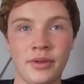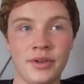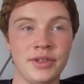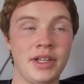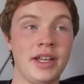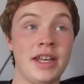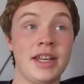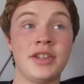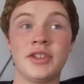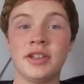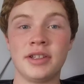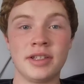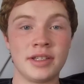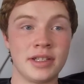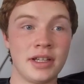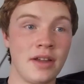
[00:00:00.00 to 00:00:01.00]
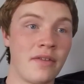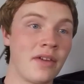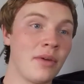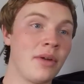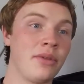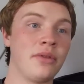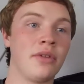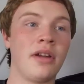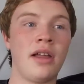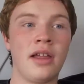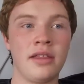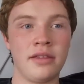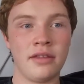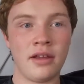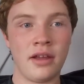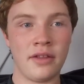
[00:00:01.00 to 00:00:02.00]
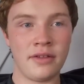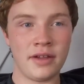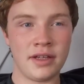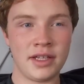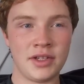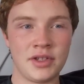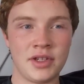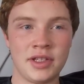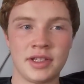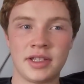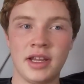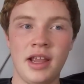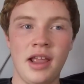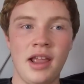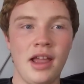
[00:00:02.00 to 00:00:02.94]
There's auditions and stuff. I went through all the auditions.